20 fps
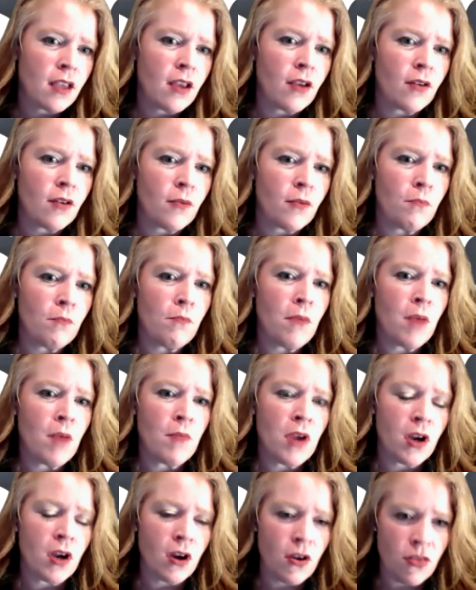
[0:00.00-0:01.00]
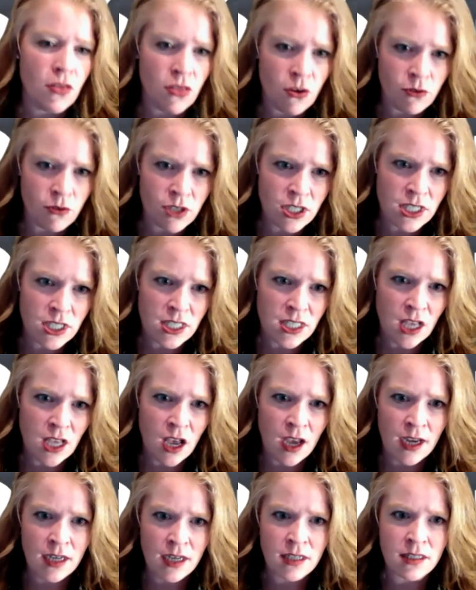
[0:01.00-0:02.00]
mimic those
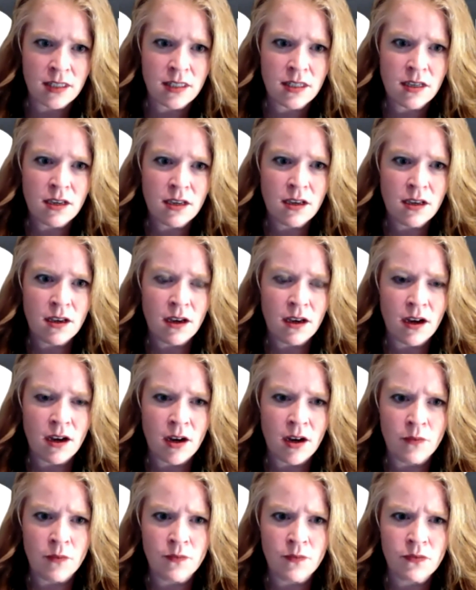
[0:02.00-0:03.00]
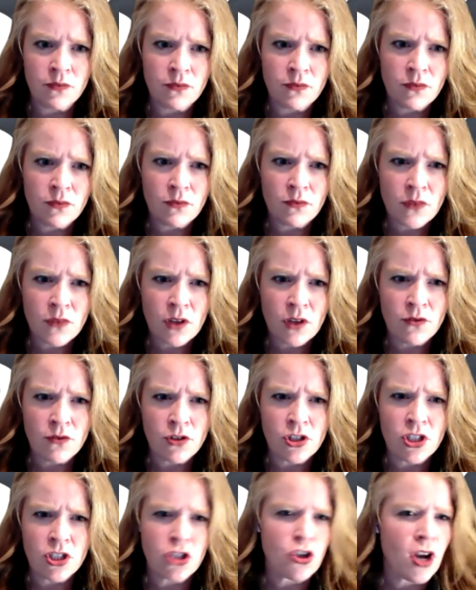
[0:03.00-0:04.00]
designs um,
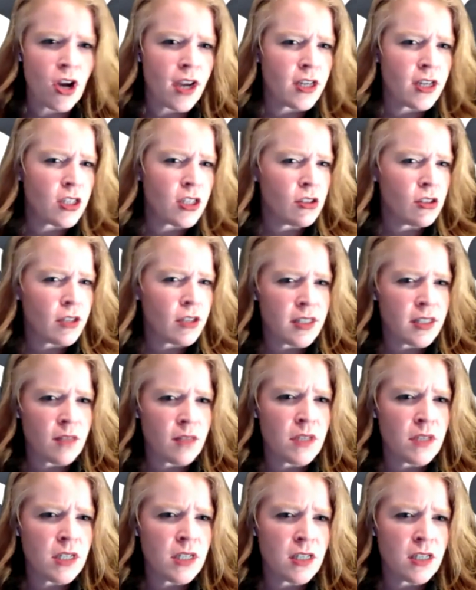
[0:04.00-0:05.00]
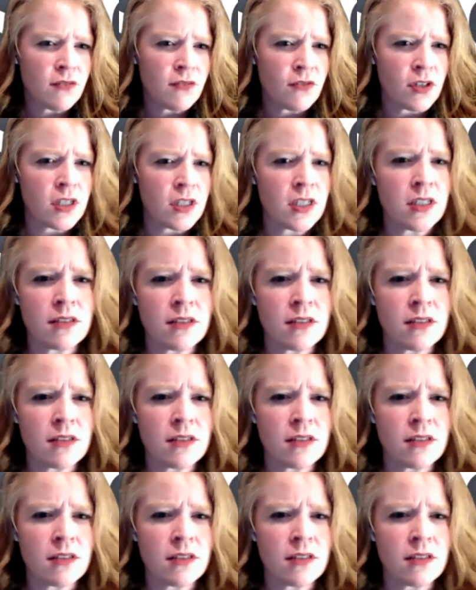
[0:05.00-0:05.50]
versus trying to look at something different?